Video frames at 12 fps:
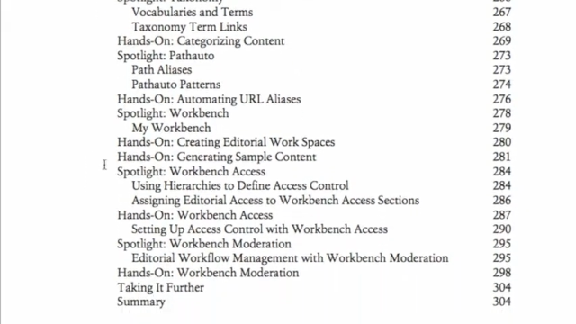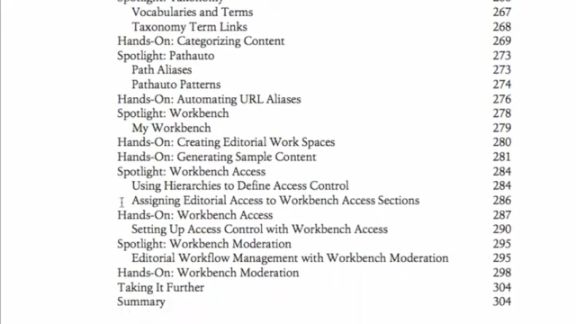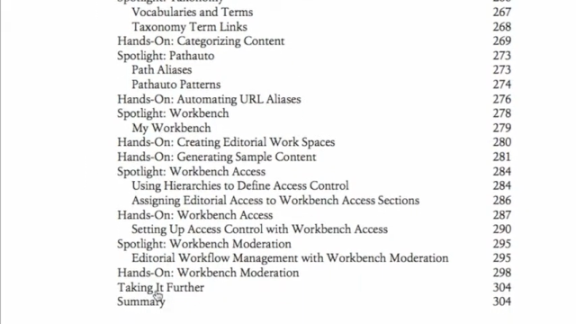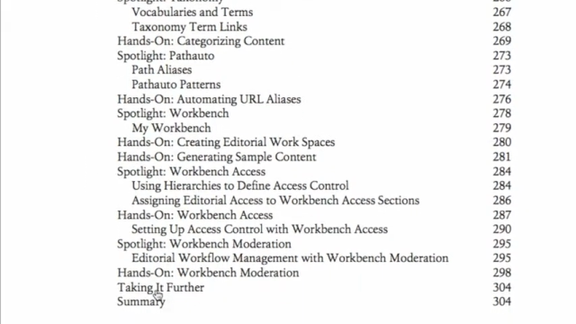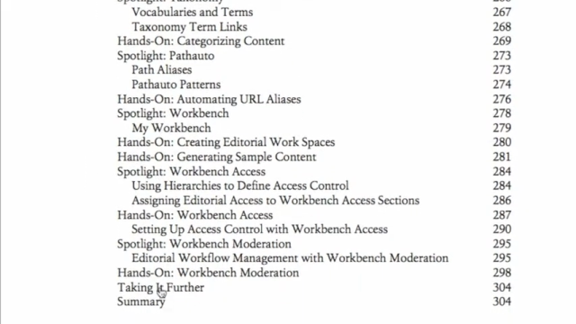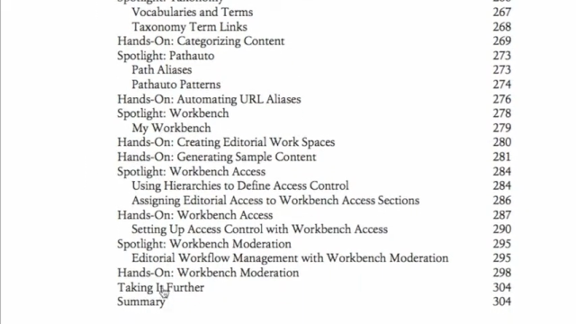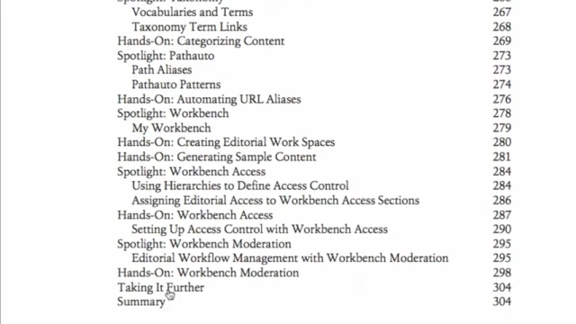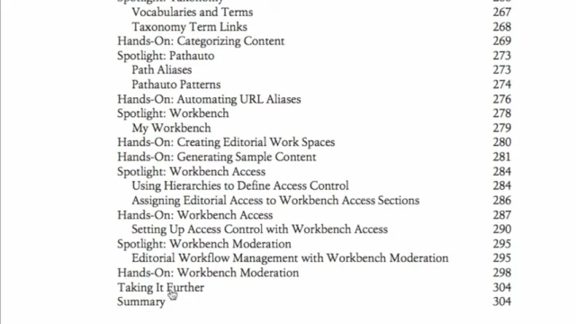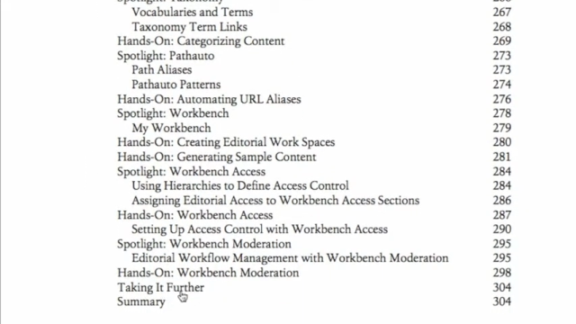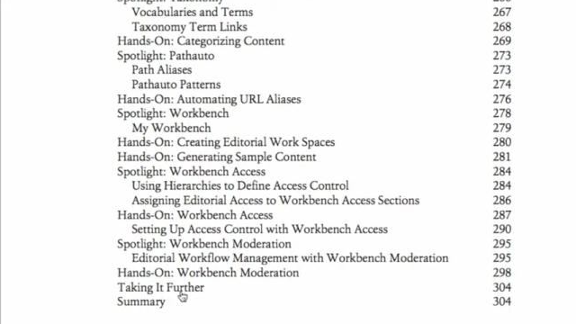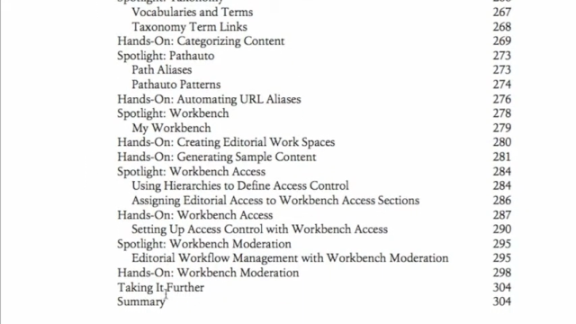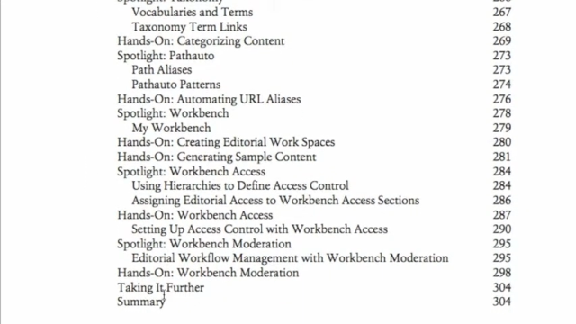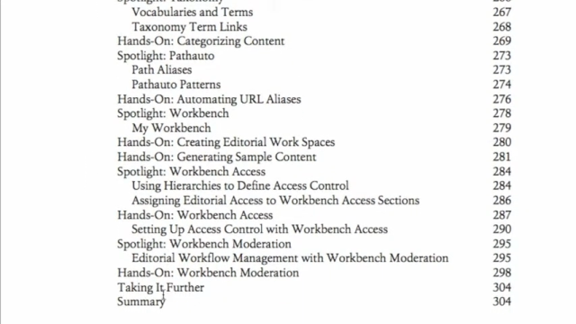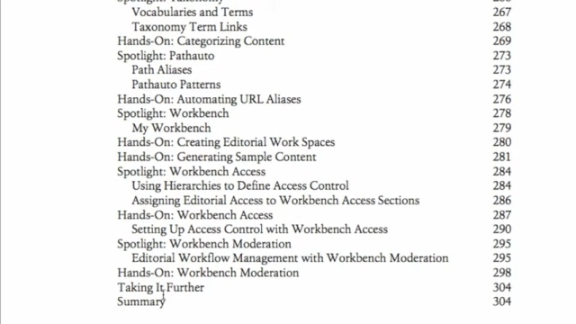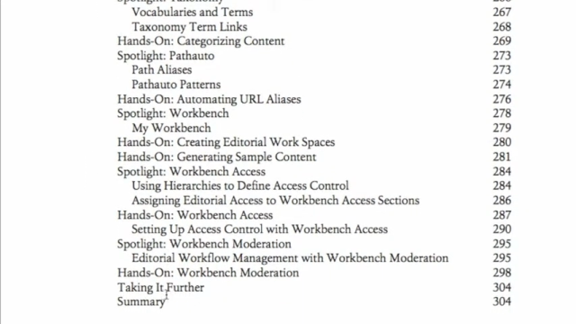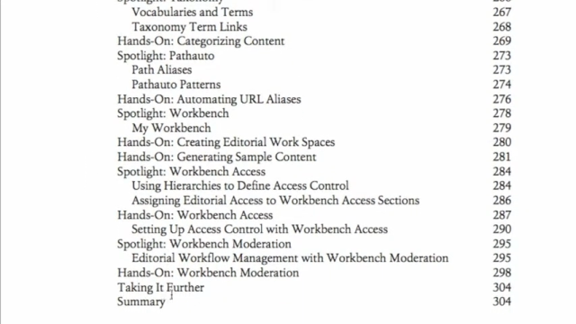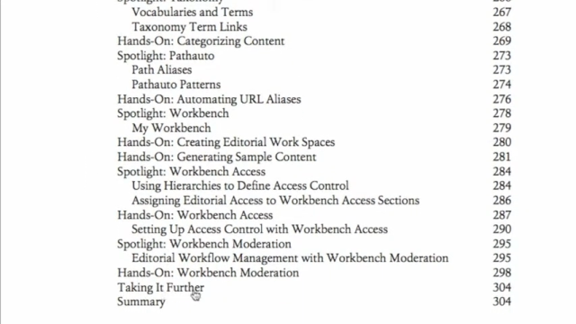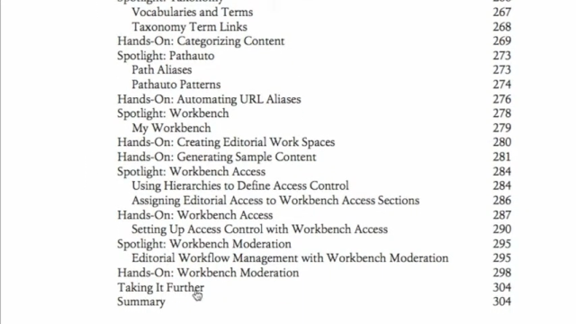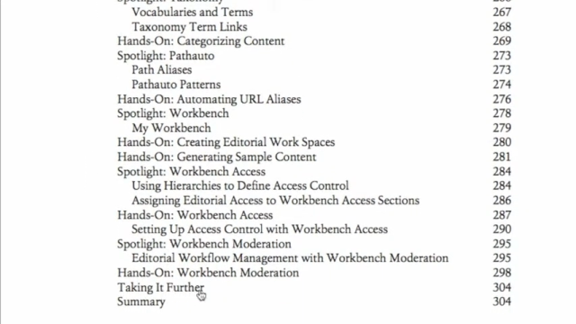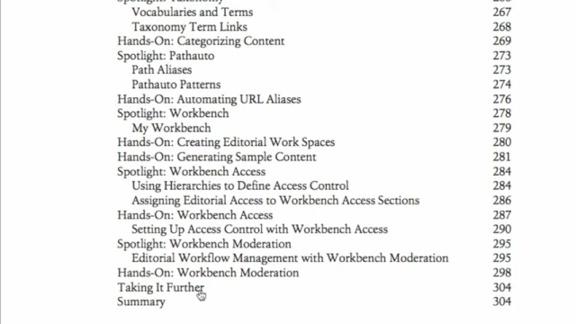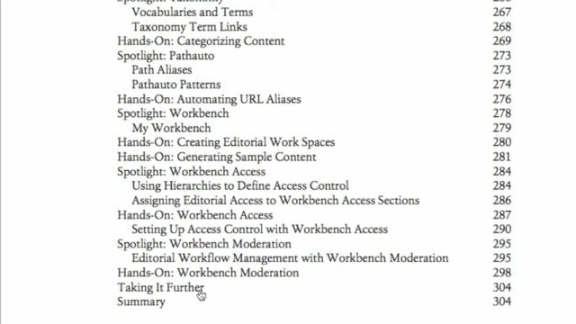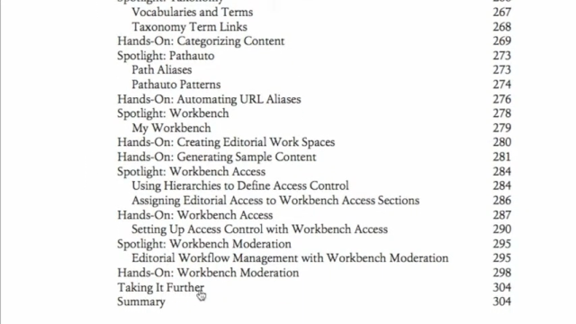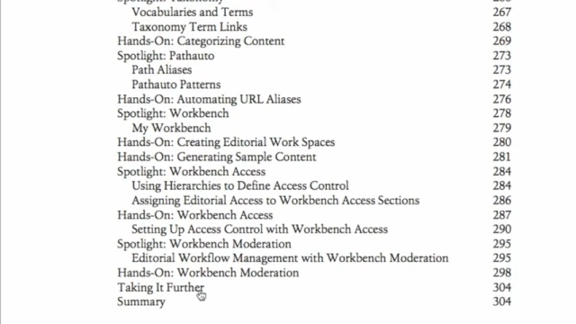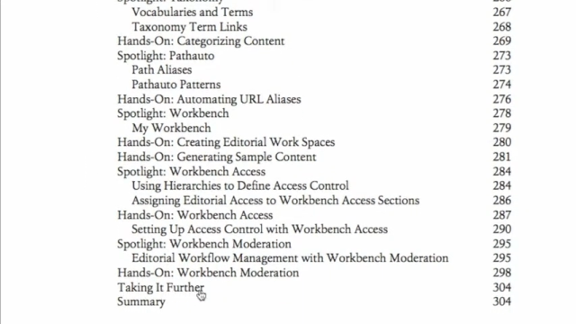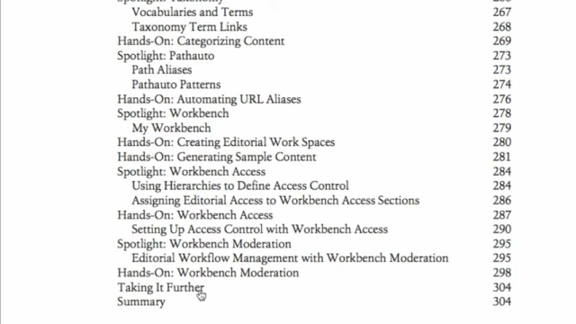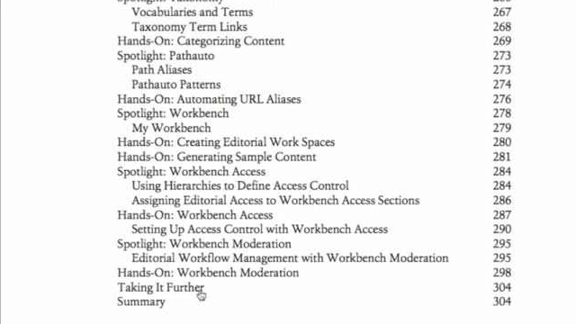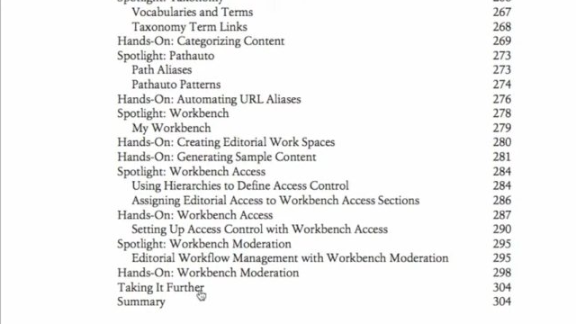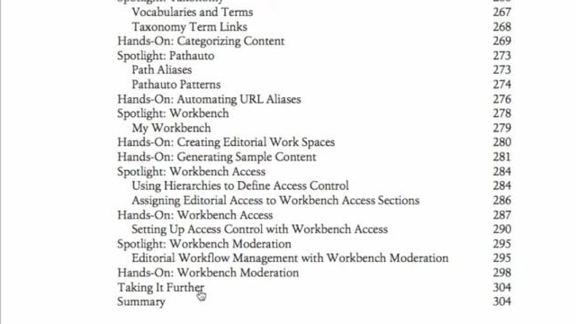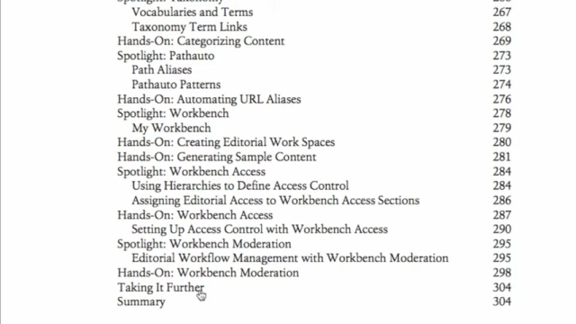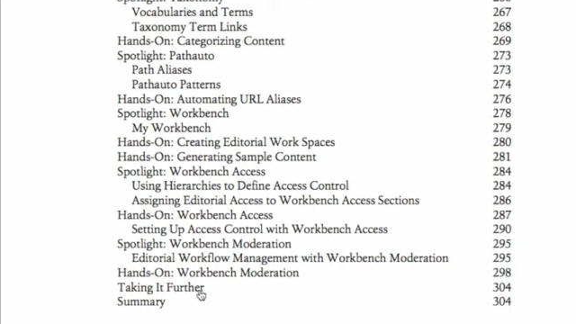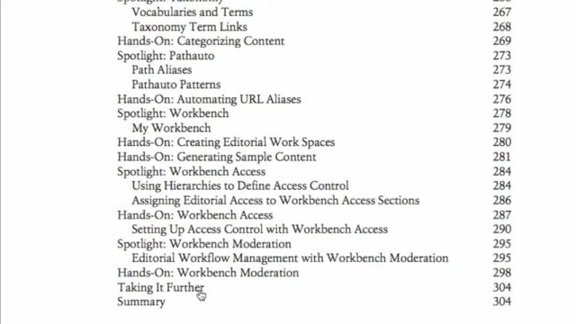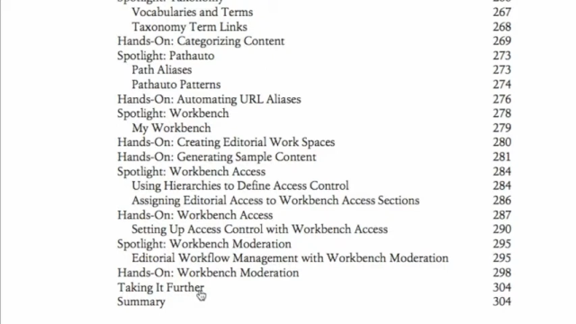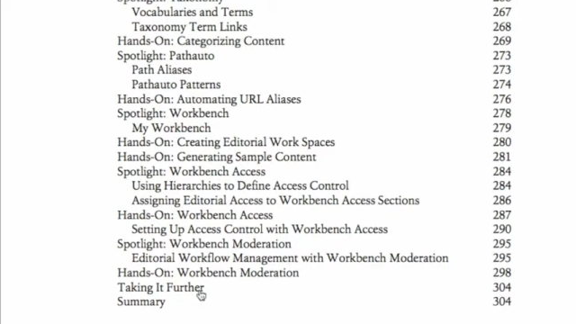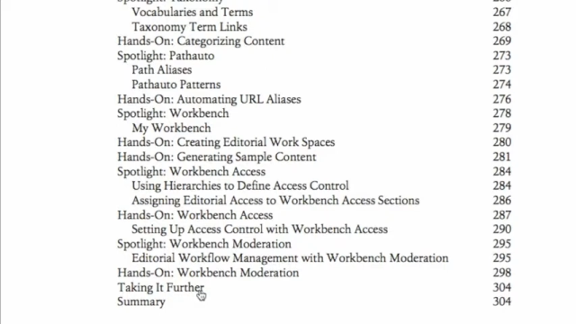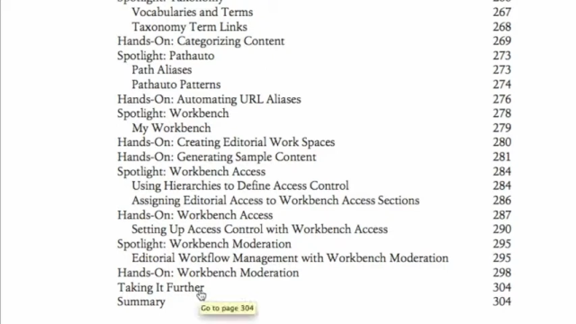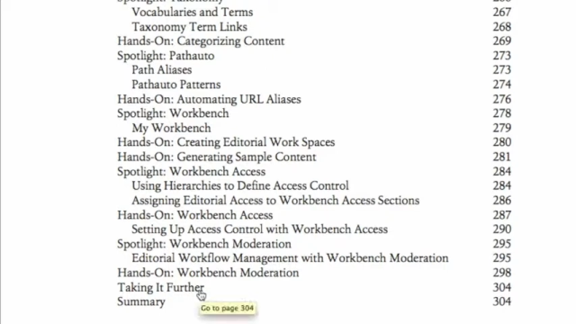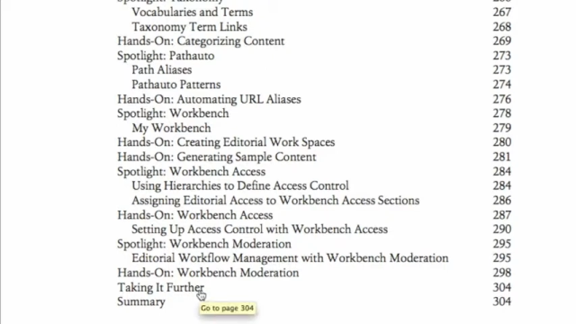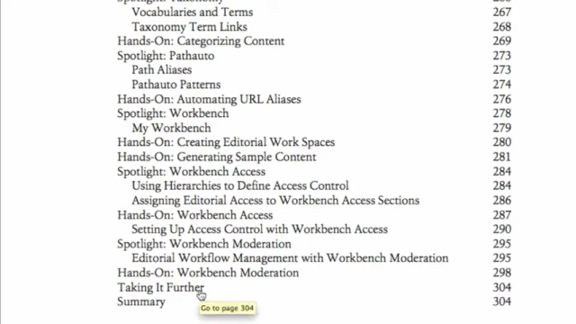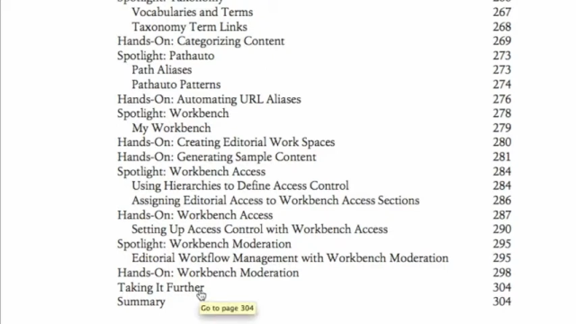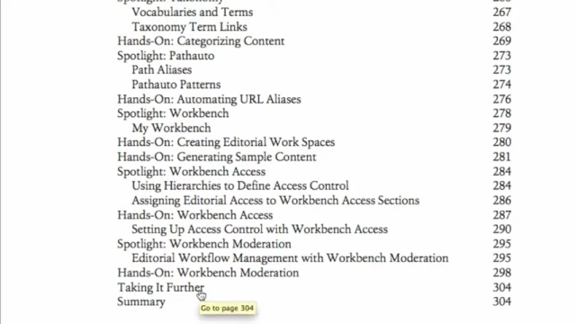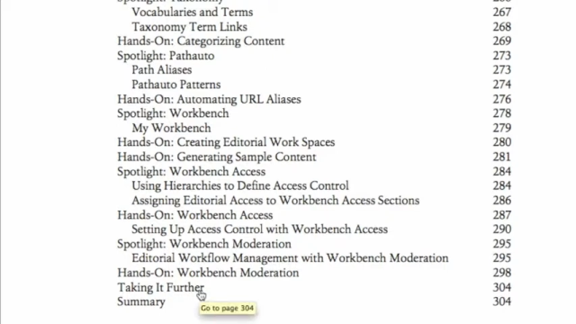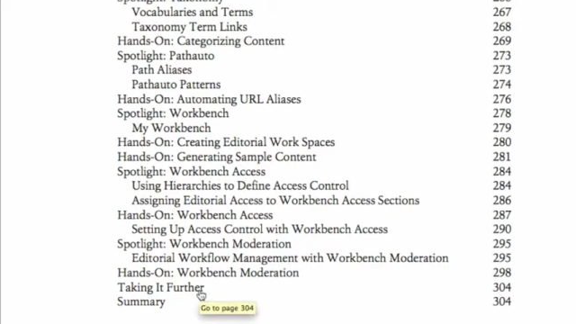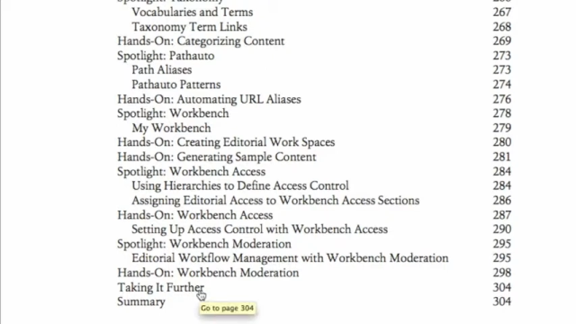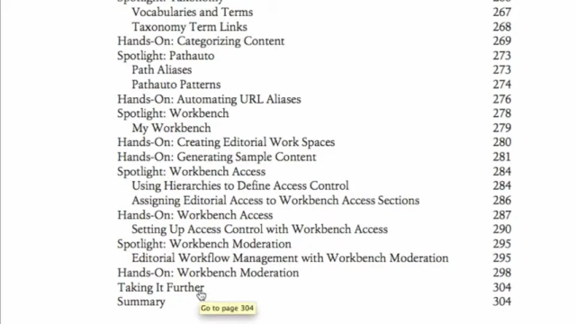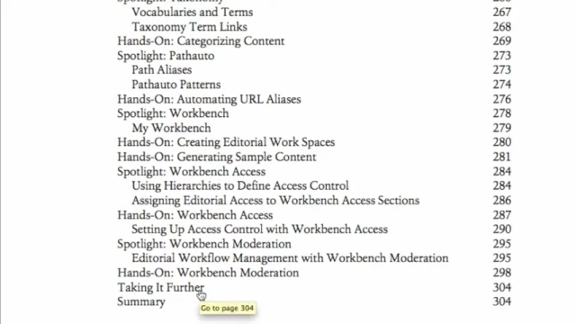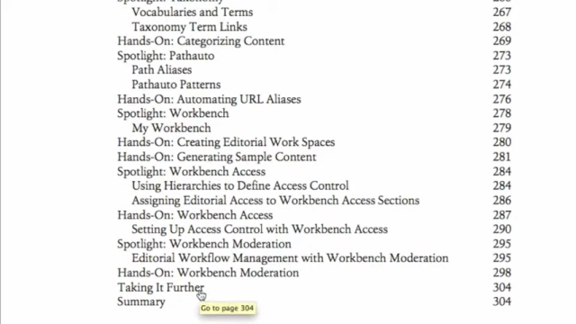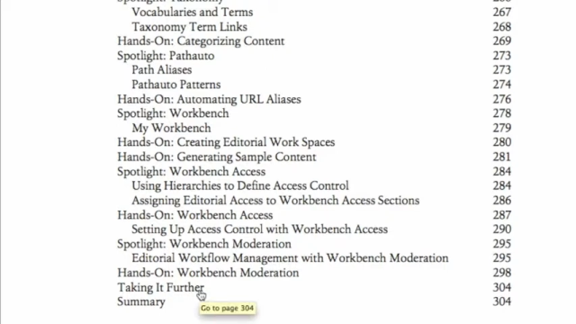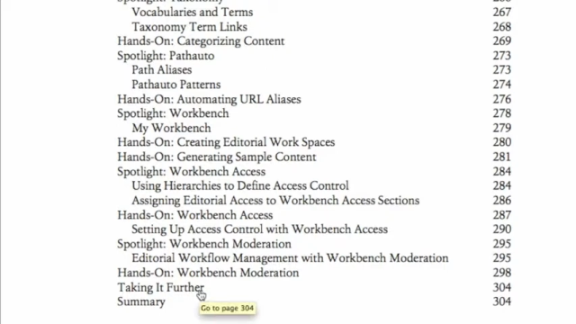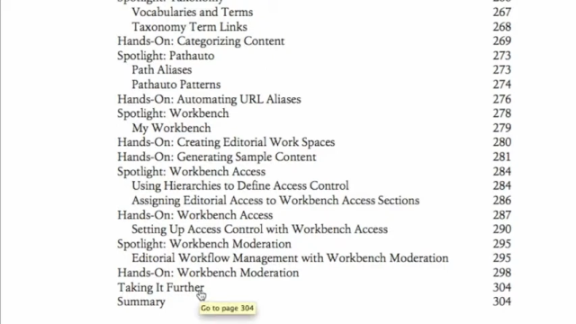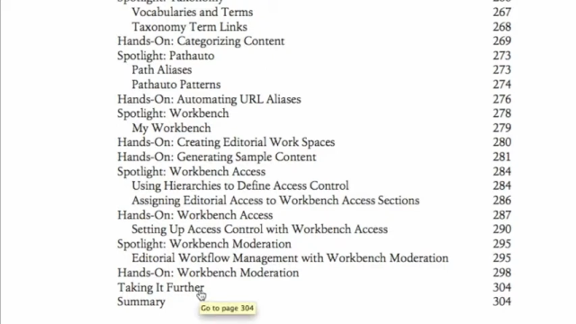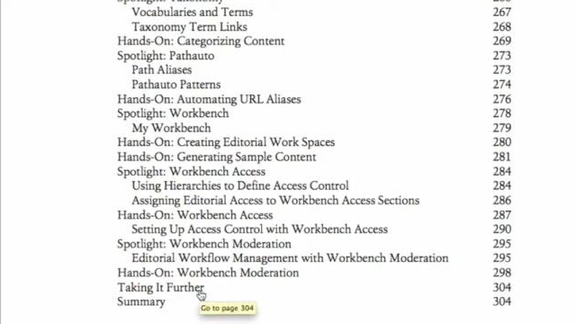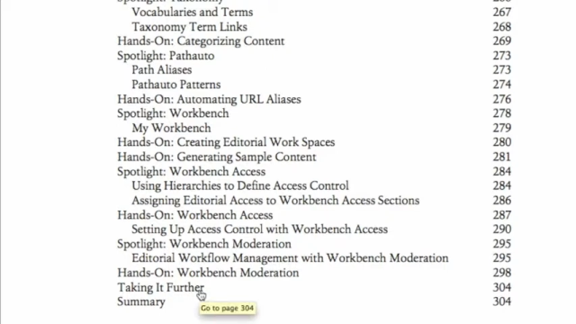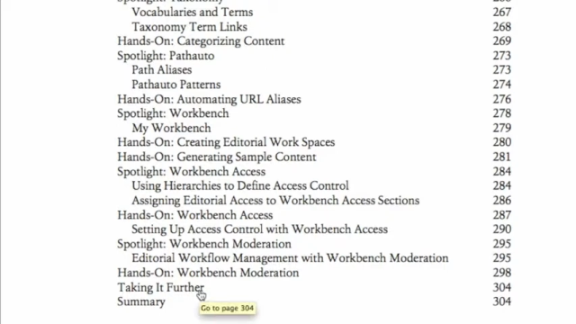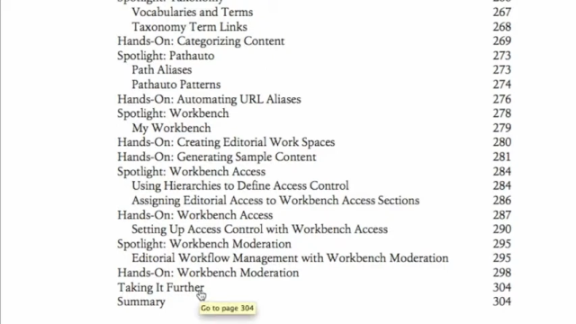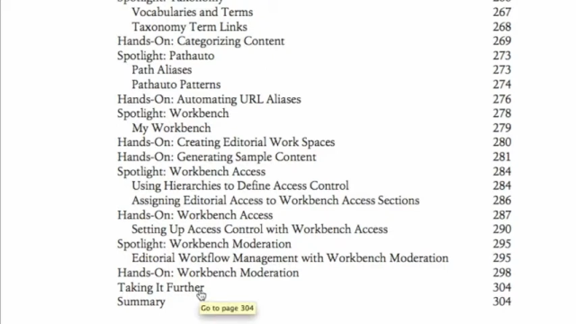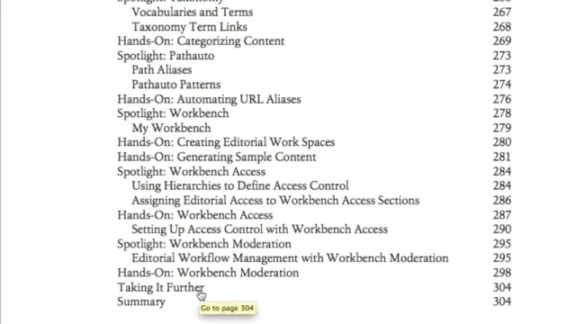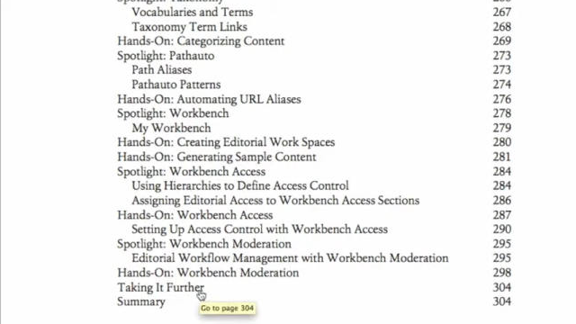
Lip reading: (no speaker visible)